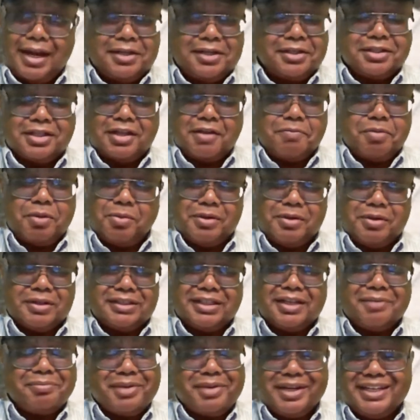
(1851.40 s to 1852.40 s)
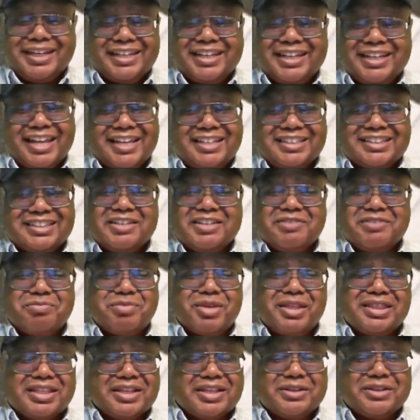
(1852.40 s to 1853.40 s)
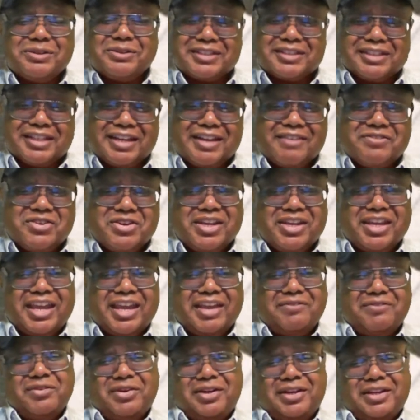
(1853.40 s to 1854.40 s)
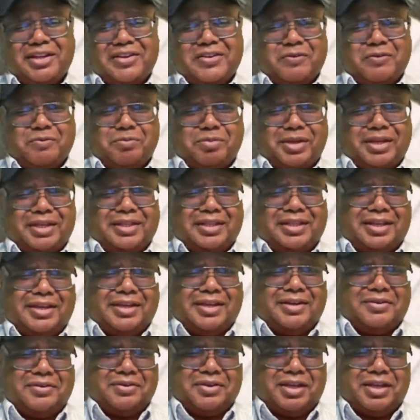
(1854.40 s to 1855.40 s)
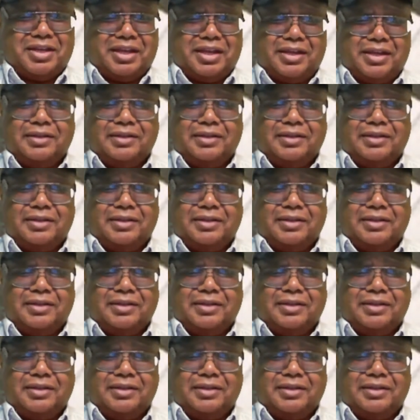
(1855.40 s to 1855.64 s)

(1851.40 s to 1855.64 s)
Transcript: a lot of stuff people are gonna say, but then that's just mythical stuff. You can't really go by that.